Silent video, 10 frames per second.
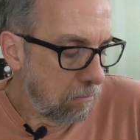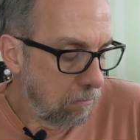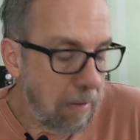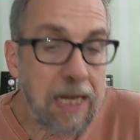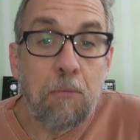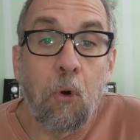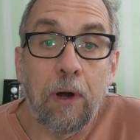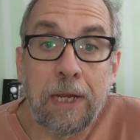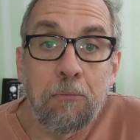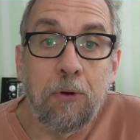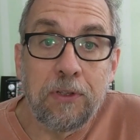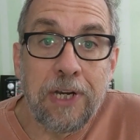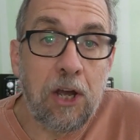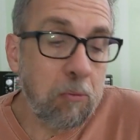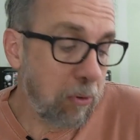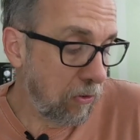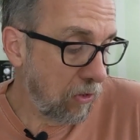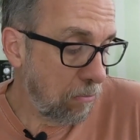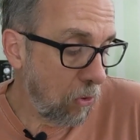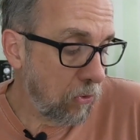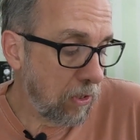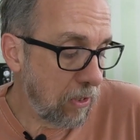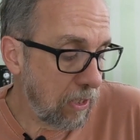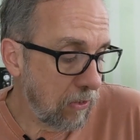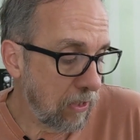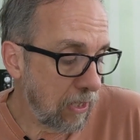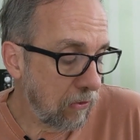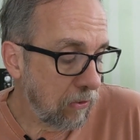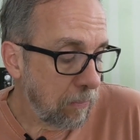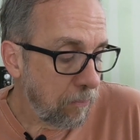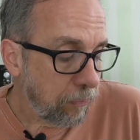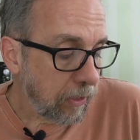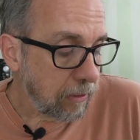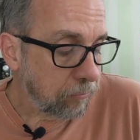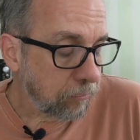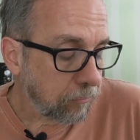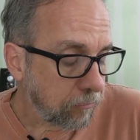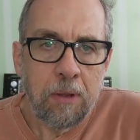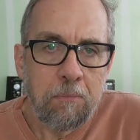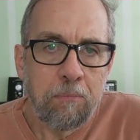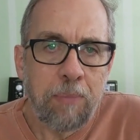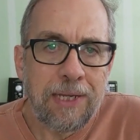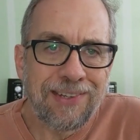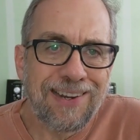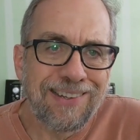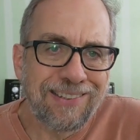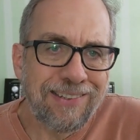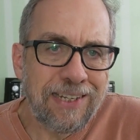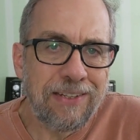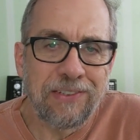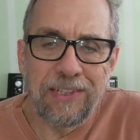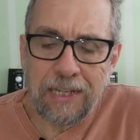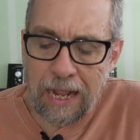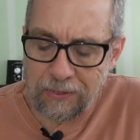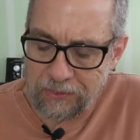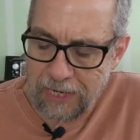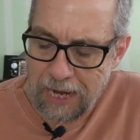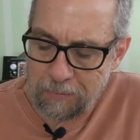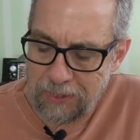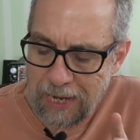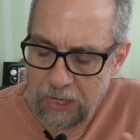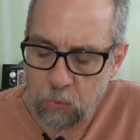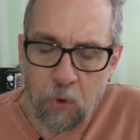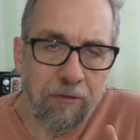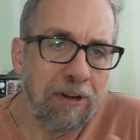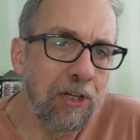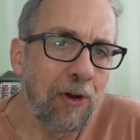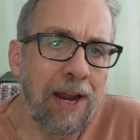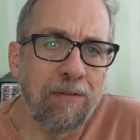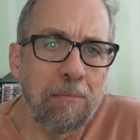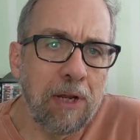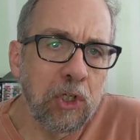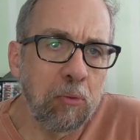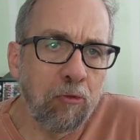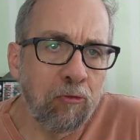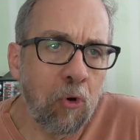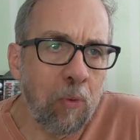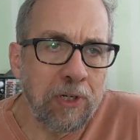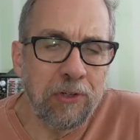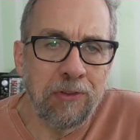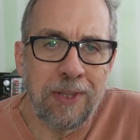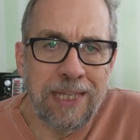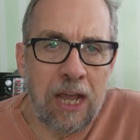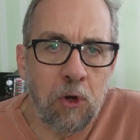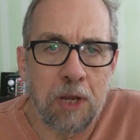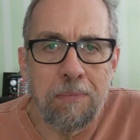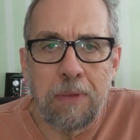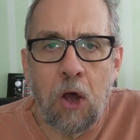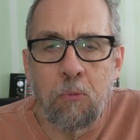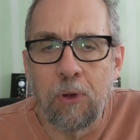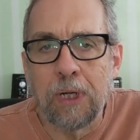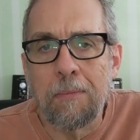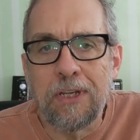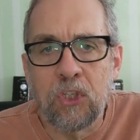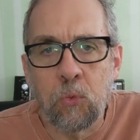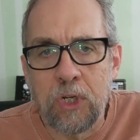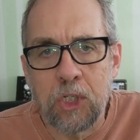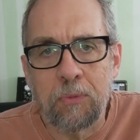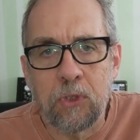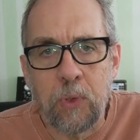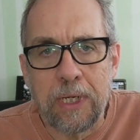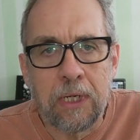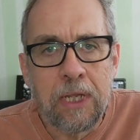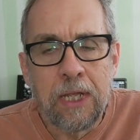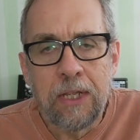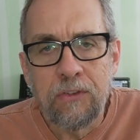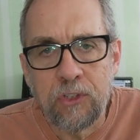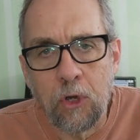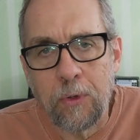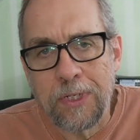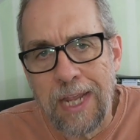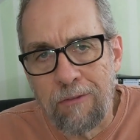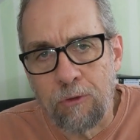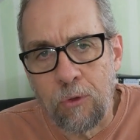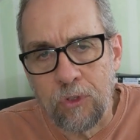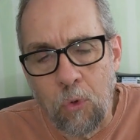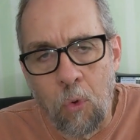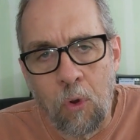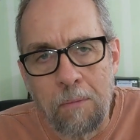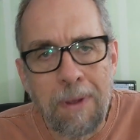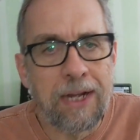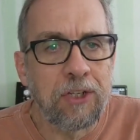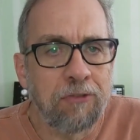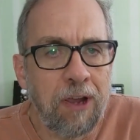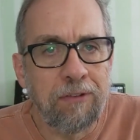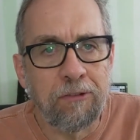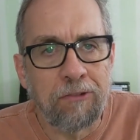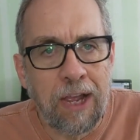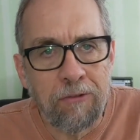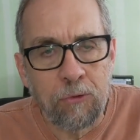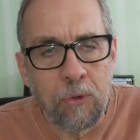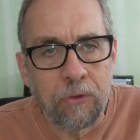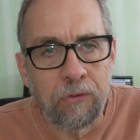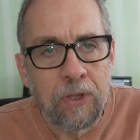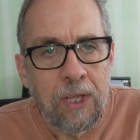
many more inputs and outputs than most of these things. Based on Synapse, it has one feature I haven't mentioned before, which is that the output can be switched between 0 to 10 volts or -5 to 5 volts.